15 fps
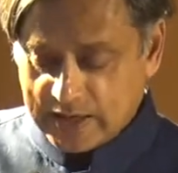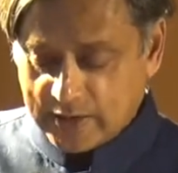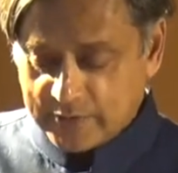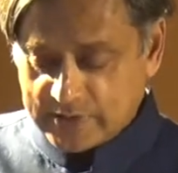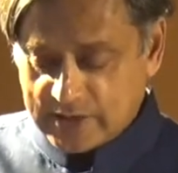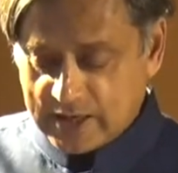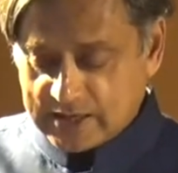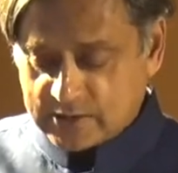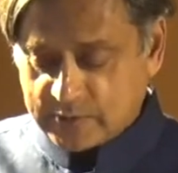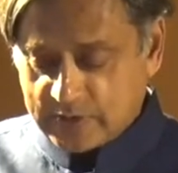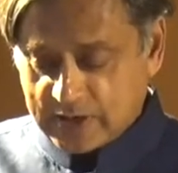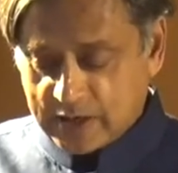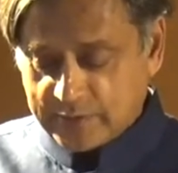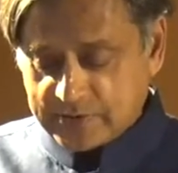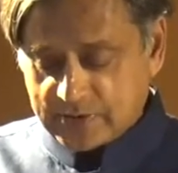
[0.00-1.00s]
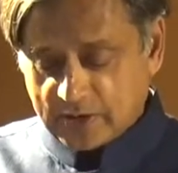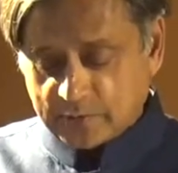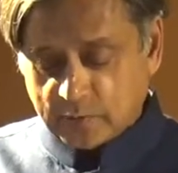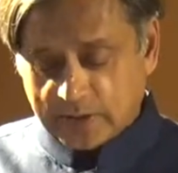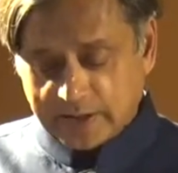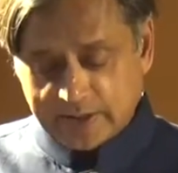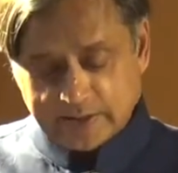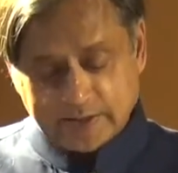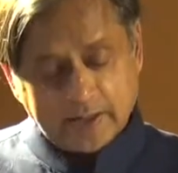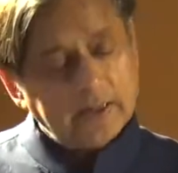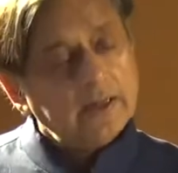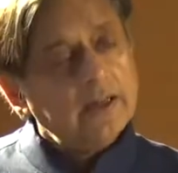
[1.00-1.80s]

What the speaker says: I was asked whether I was not worried